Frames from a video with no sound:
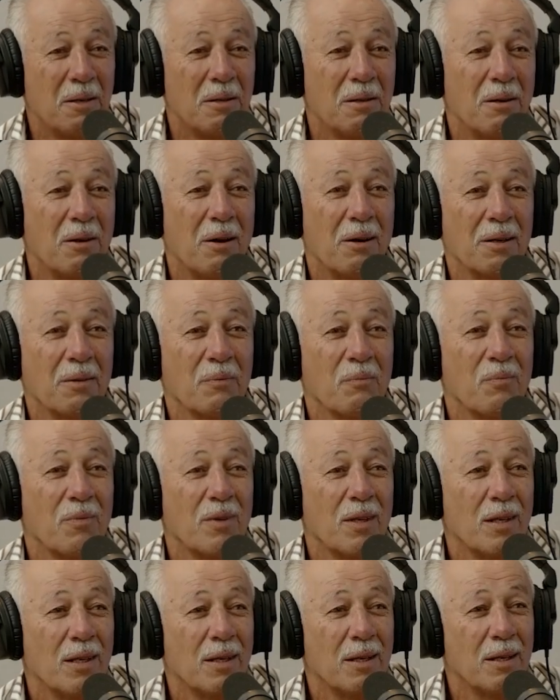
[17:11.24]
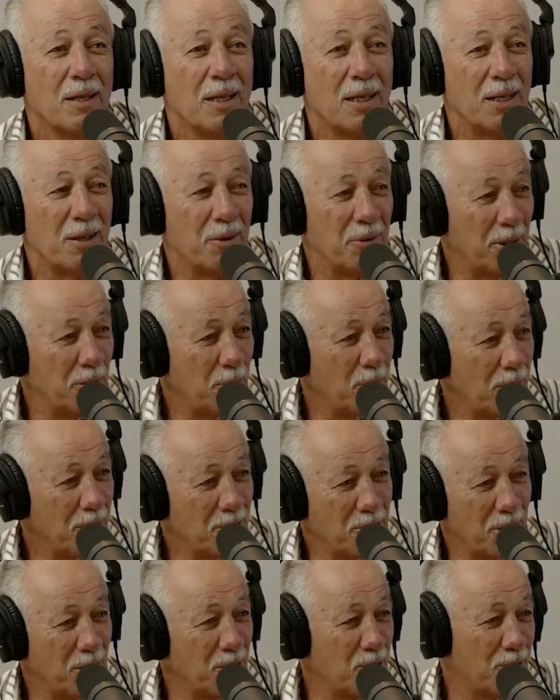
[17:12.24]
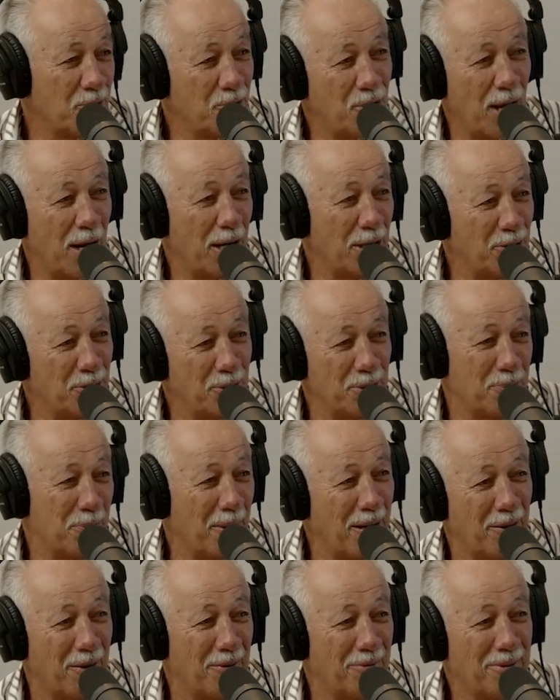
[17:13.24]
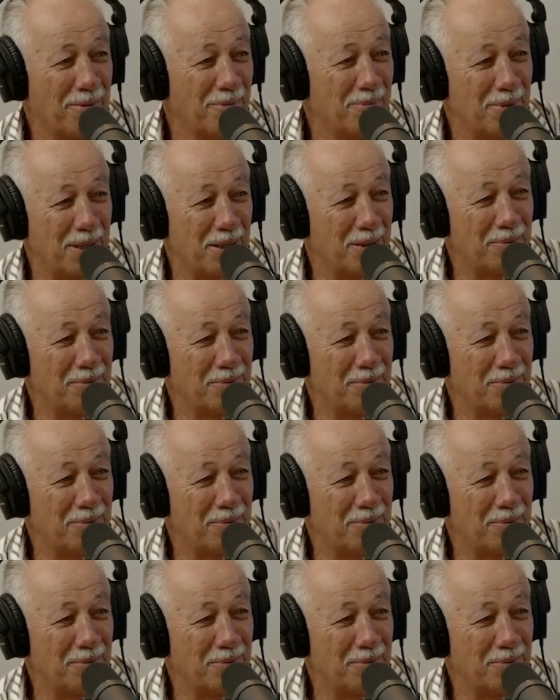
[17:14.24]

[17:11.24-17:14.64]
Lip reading: Like, here he was, this dangerous mother, but